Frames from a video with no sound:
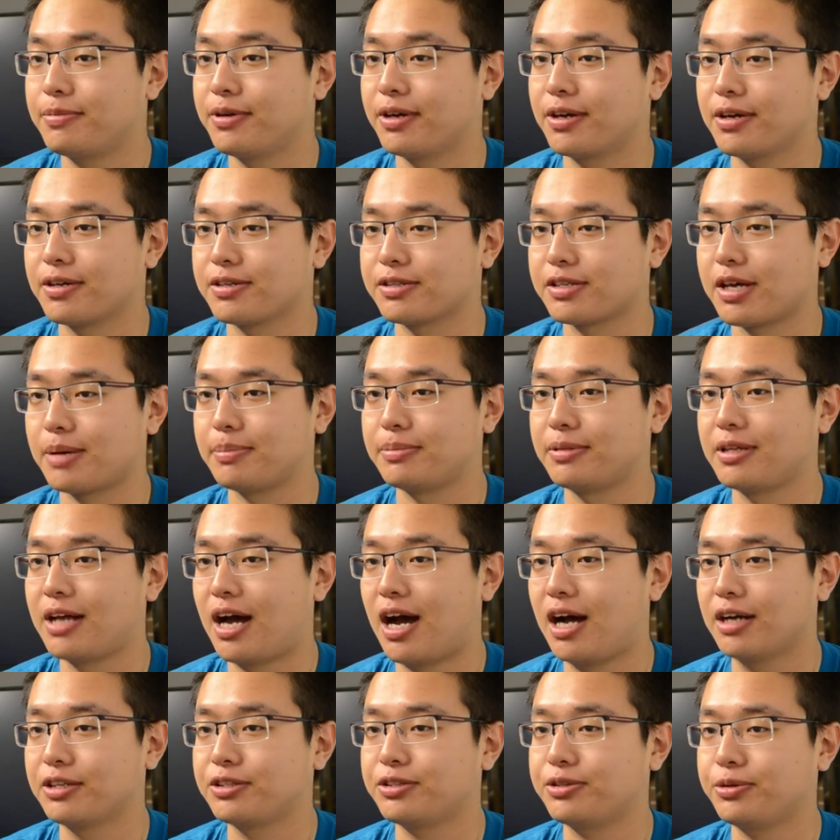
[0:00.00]
because I'm
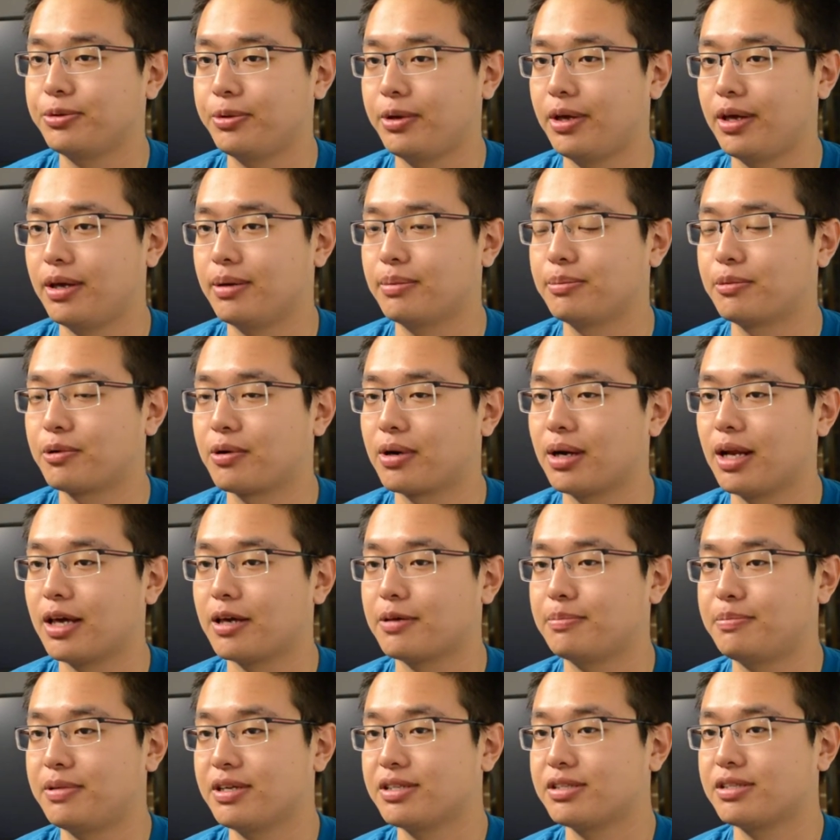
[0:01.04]
not doing more like
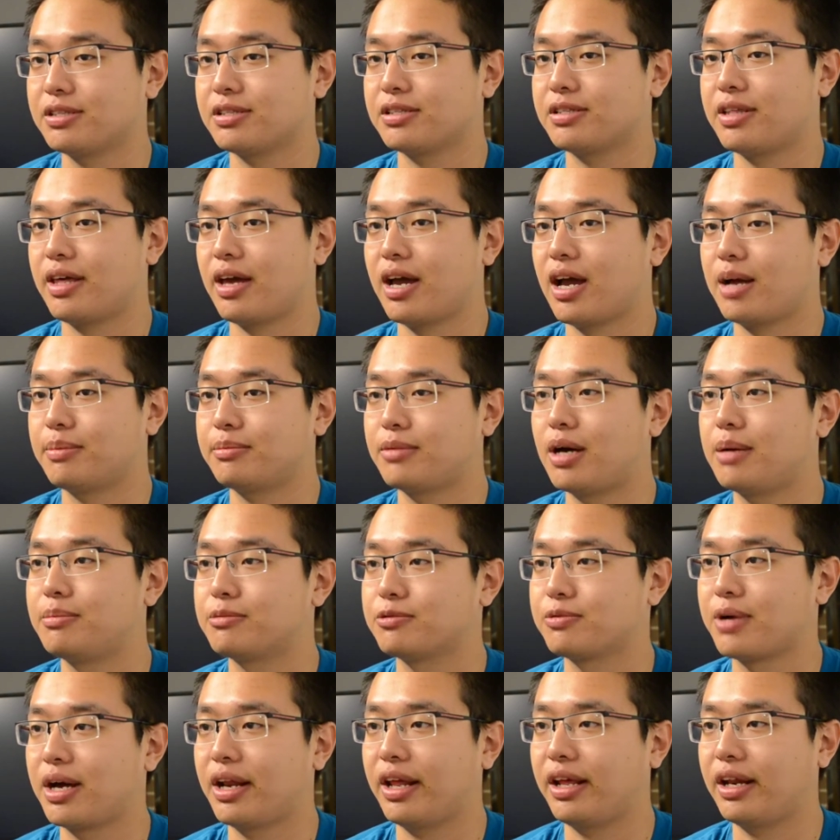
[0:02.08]
a business thing. I'm
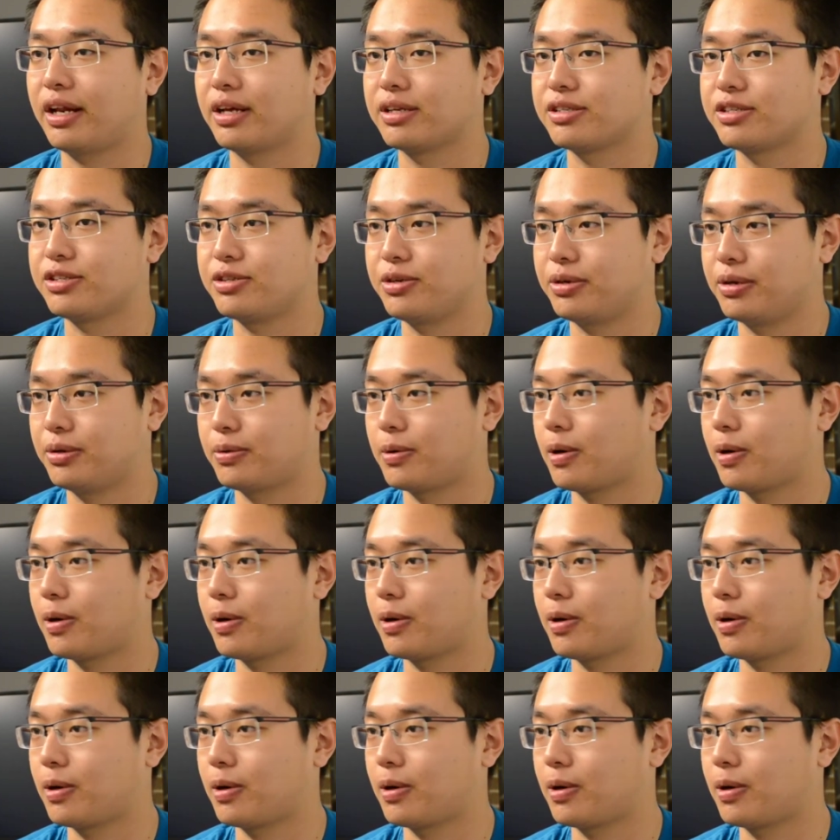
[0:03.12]
running a student